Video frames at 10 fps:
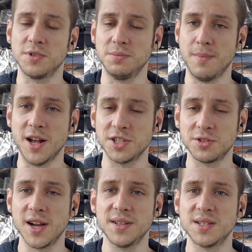moss
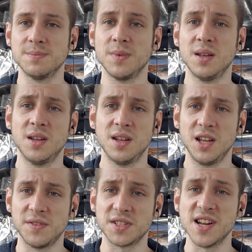strands
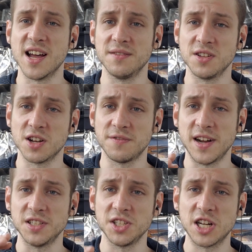if it's not
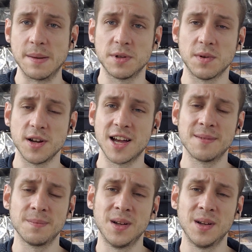finely chopped and whatnot,